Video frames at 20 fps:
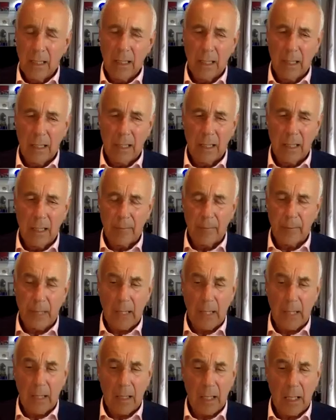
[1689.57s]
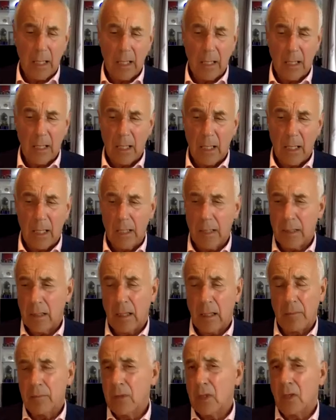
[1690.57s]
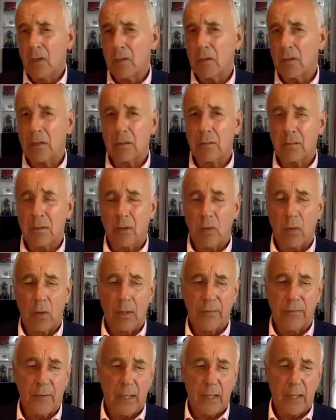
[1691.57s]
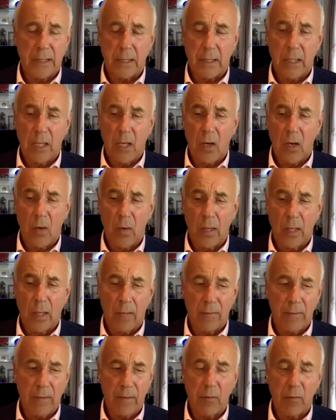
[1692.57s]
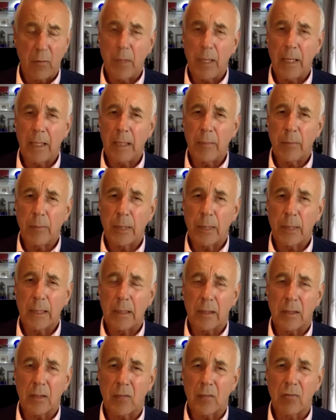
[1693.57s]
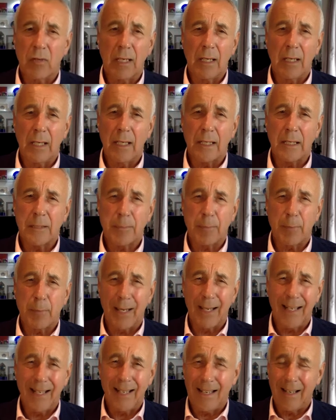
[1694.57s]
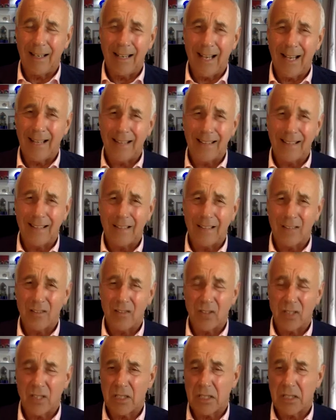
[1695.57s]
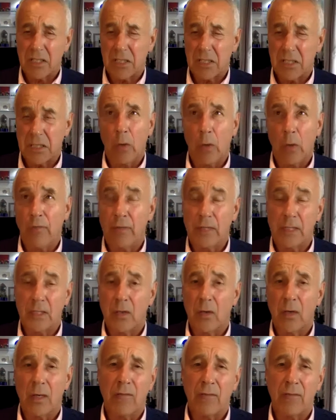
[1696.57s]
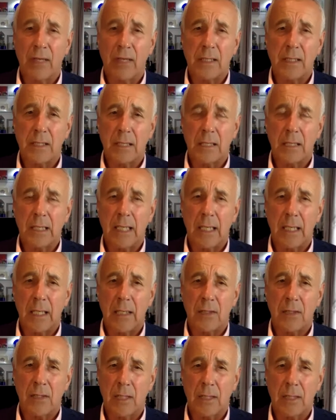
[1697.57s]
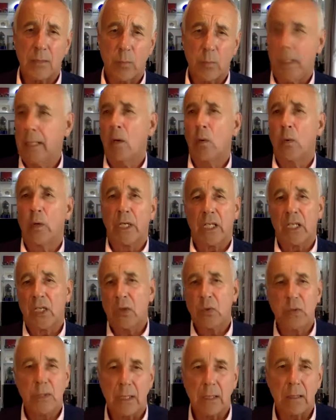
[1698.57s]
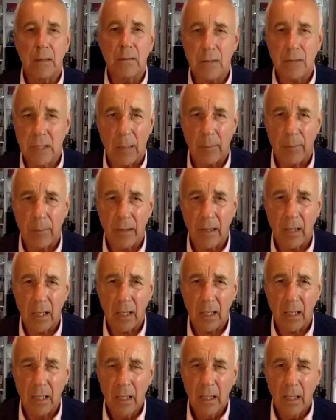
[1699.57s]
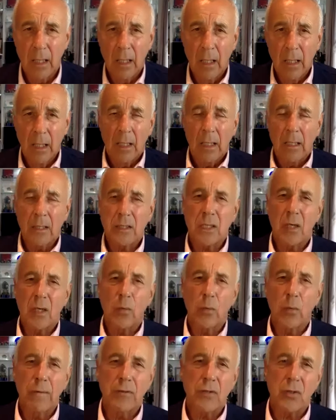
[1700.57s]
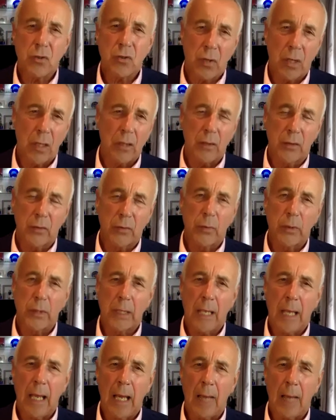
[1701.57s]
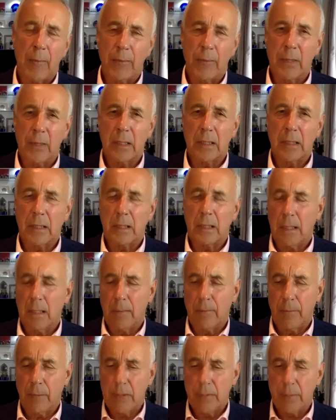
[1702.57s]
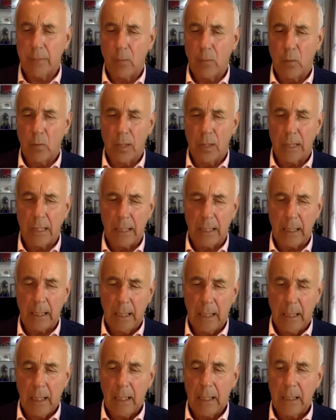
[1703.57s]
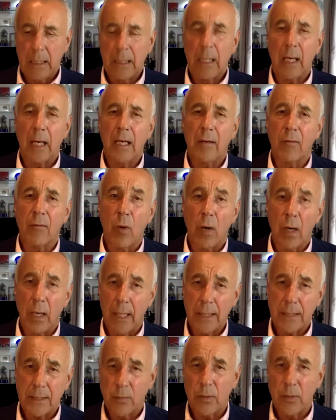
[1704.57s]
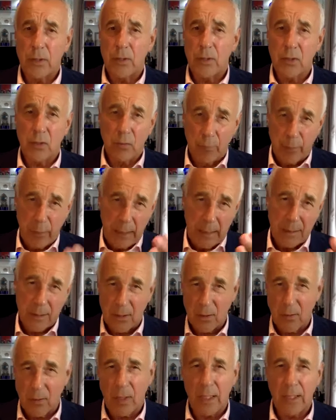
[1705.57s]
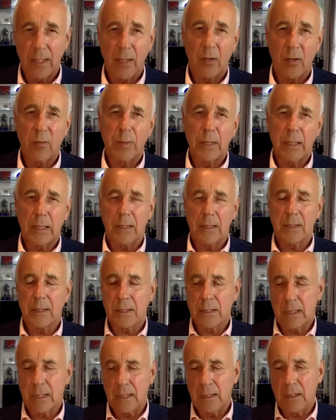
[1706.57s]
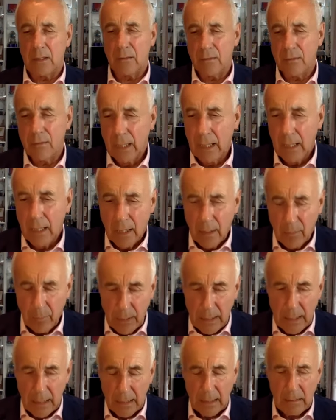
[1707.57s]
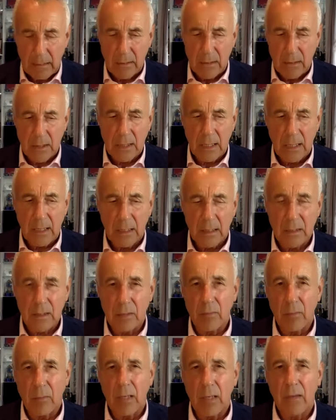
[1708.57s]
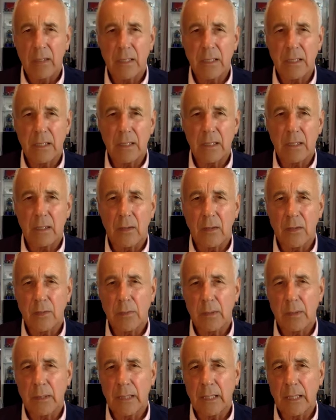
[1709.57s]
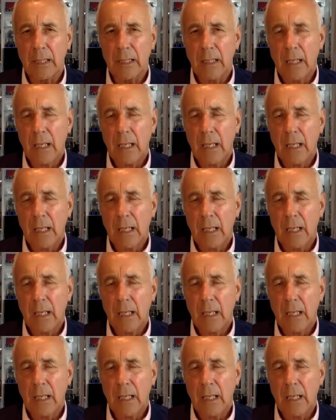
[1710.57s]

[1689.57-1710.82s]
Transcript: And I'm not qualified to know, and I've never met anybody that could really explain it other than just, if it's not invented in the NHS, we don't want to use it type of thing. And so we've struggled with an app that has been working in the Isle of Wight, which you've been to, I know, because you've been out there and seen St. Mary's and the hospital there.